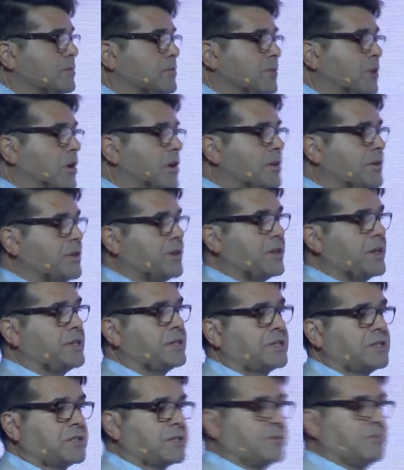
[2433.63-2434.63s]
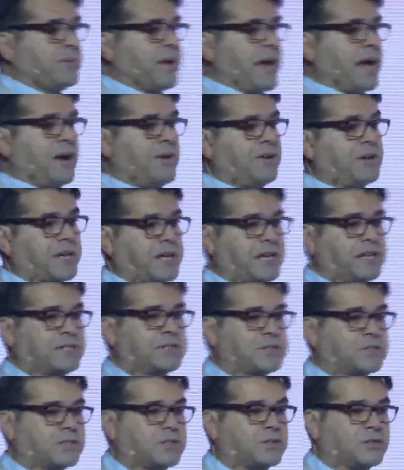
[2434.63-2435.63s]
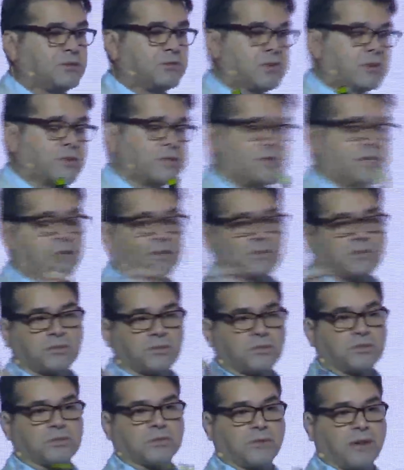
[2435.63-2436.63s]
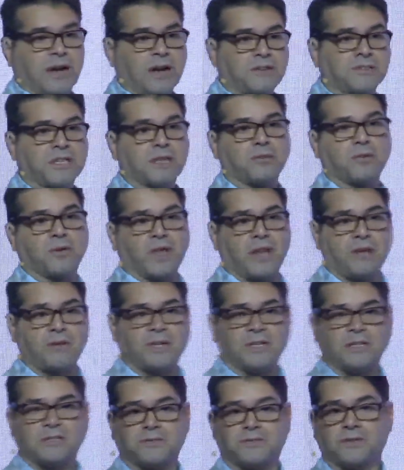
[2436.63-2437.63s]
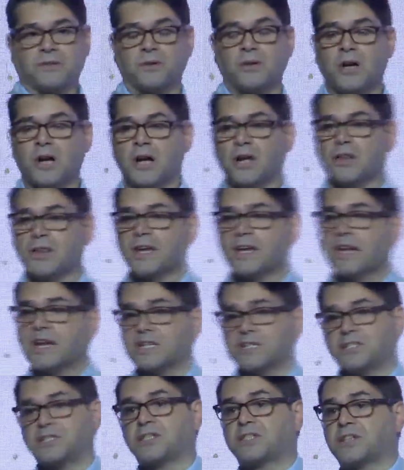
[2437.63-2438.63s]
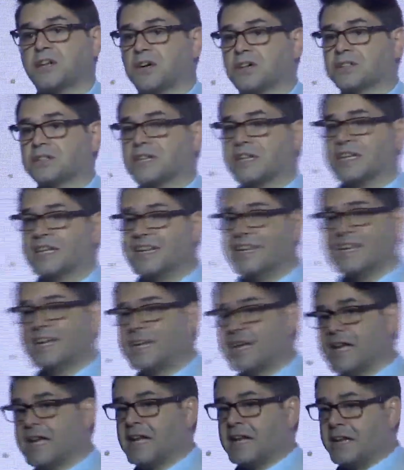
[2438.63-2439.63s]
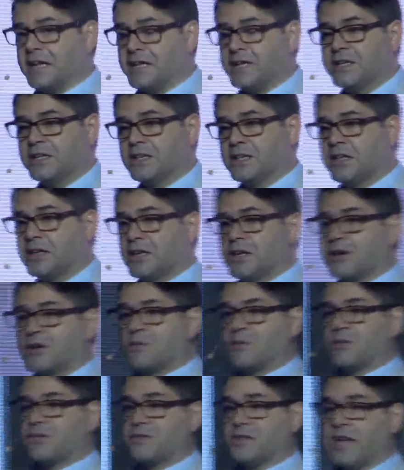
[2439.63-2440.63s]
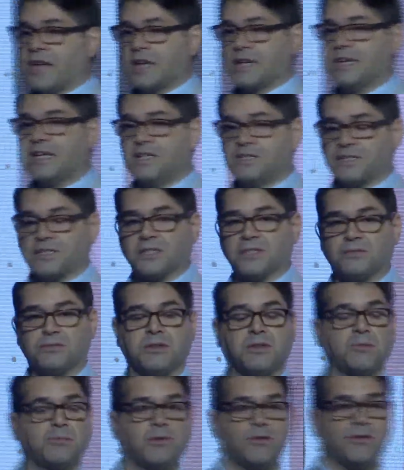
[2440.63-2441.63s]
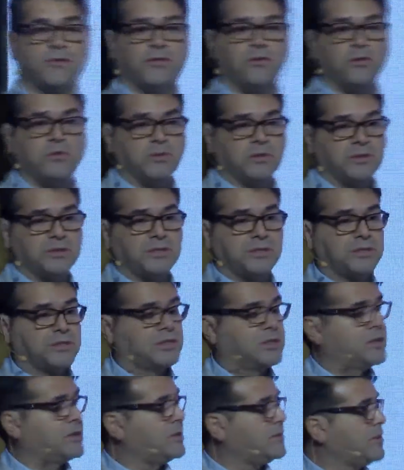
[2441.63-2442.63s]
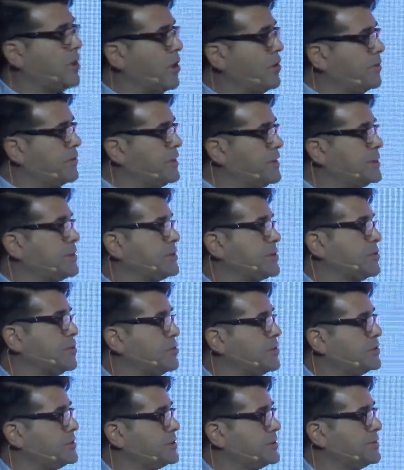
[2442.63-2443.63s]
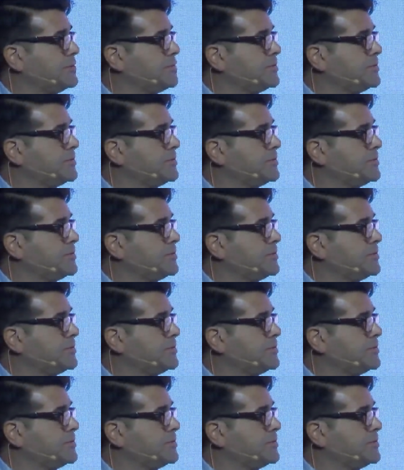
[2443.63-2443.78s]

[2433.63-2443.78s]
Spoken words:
rather than just comparing it to stores around it, what they were leased for, they could actually start to link in their leases with the performance of these stores.